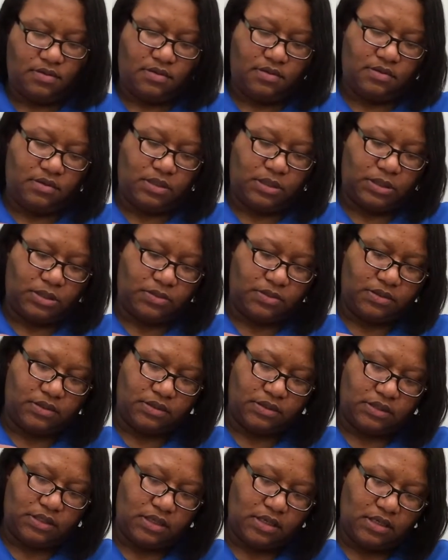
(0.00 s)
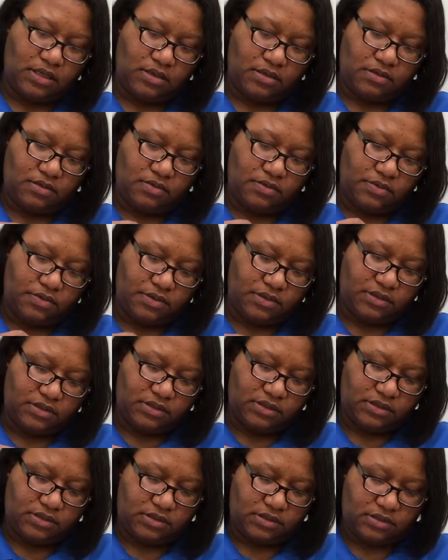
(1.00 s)
Just gonna take and you're gonna
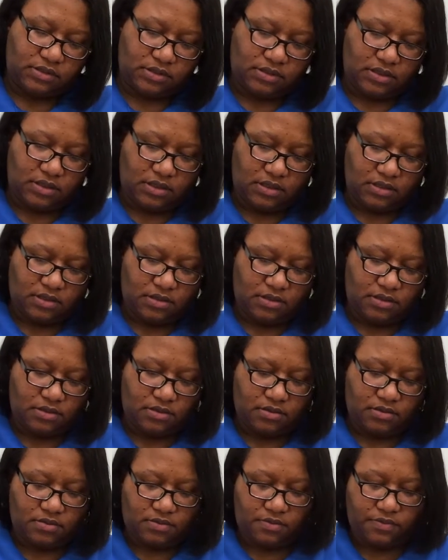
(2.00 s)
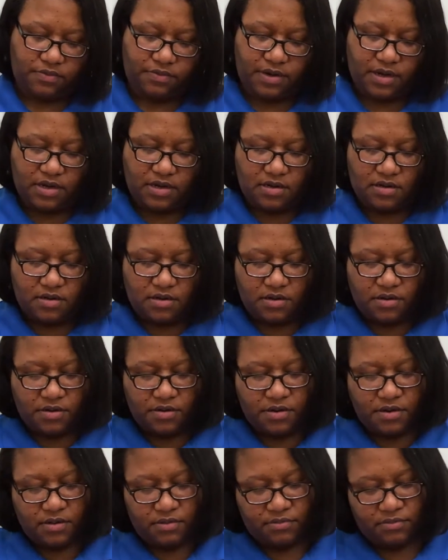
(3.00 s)
stick it right in there
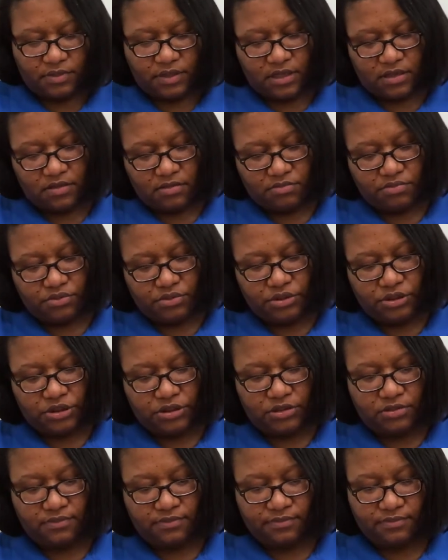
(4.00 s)
and kind of push it.